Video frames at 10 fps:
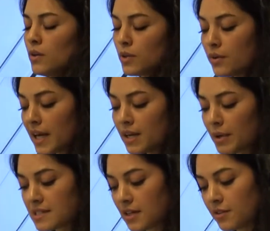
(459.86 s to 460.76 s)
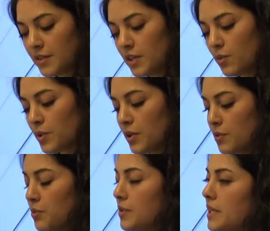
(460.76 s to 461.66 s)
Locating myself in the world
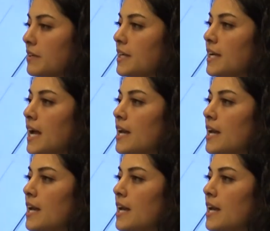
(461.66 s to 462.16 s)
through theory